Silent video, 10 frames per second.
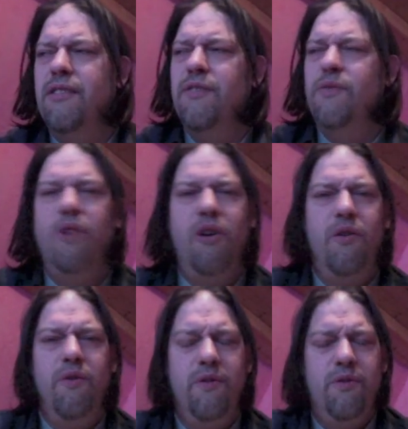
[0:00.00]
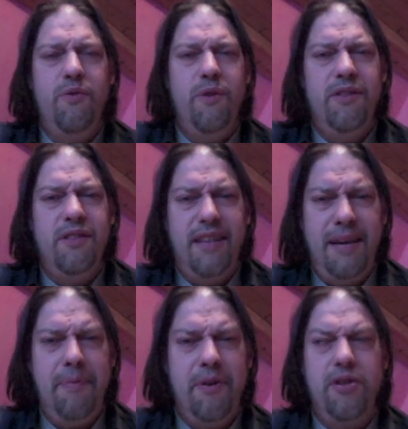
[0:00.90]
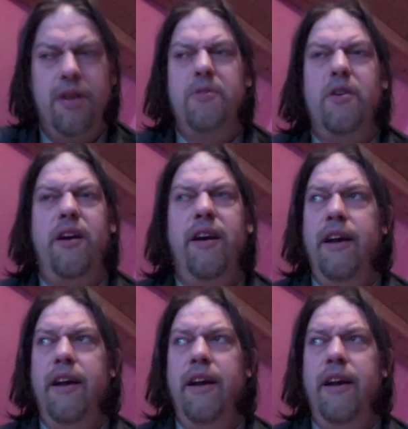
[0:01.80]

who want to keep your jobs or